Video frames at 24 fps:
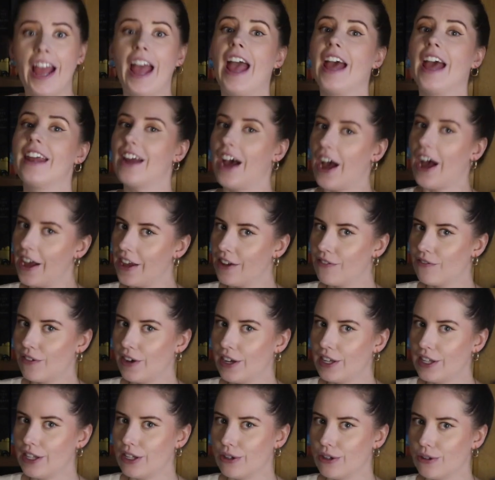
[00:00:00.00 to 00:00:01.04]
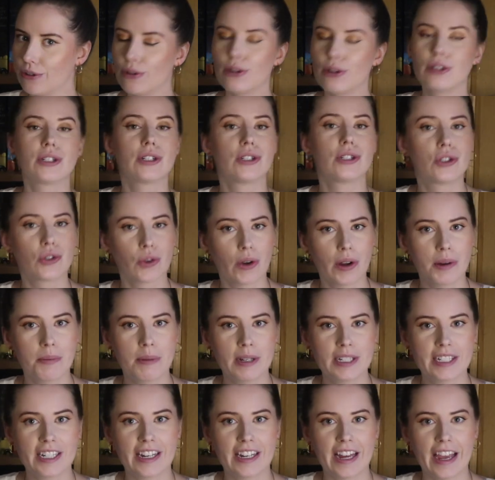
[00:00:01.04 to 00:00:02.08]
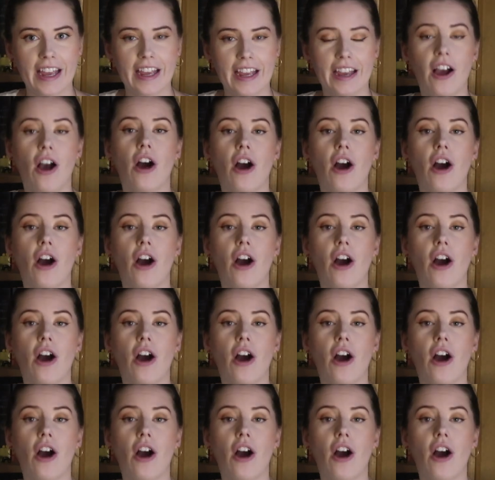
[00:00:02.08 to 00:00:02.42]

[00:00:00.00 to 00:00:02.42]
and I invite you to join me today